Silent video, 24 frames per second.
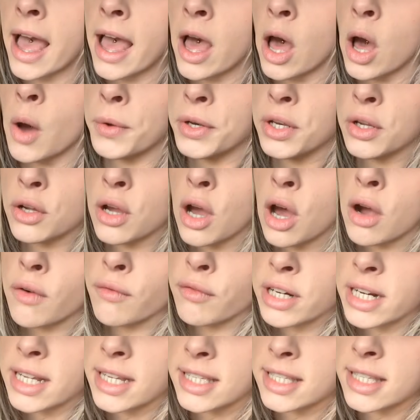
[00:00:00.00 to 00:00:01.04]
Oh, and you can't
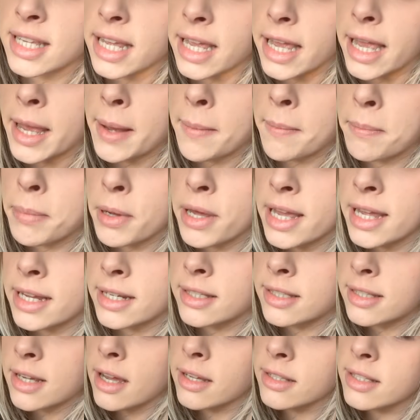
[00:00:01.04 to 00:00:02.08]
really see it, but it
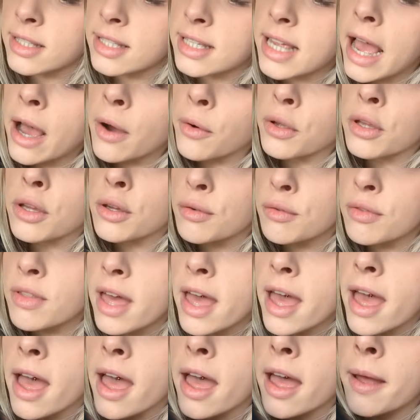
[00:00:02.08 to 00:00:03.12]
does tell you
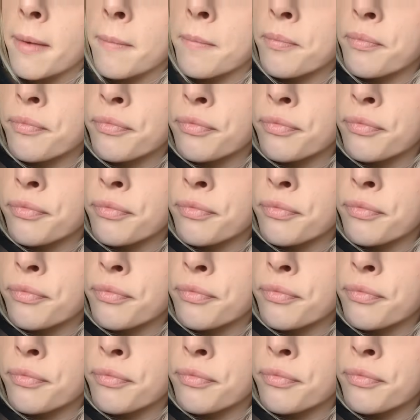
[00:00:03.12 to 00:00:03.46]
there